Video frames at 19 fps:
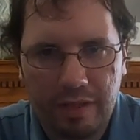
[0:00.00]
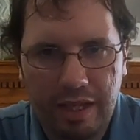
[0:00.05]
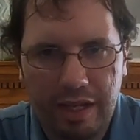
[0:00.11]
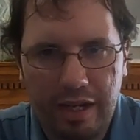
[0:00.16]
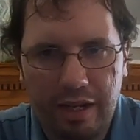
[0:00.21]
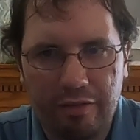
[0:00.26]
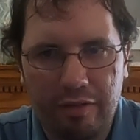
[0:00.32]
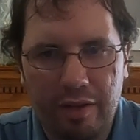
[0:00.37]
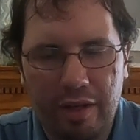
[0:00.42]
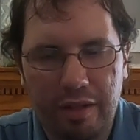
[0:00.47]

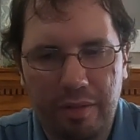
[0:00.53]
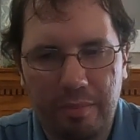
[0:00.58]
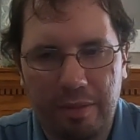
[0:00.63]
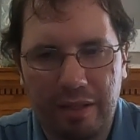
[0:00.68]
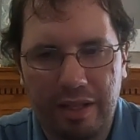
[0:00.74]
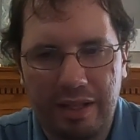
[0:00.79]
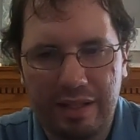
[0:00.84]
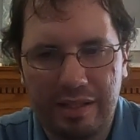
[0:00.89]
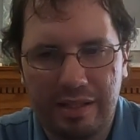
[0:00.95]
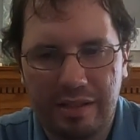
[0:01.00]
Yet I found the
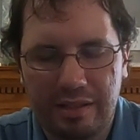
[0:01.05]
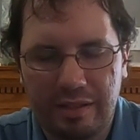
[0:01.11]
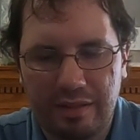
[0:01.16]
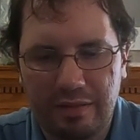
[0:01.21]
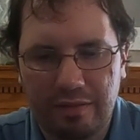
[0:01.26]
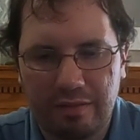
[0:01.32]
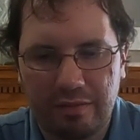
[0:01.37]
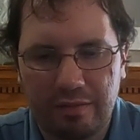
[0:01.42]
place,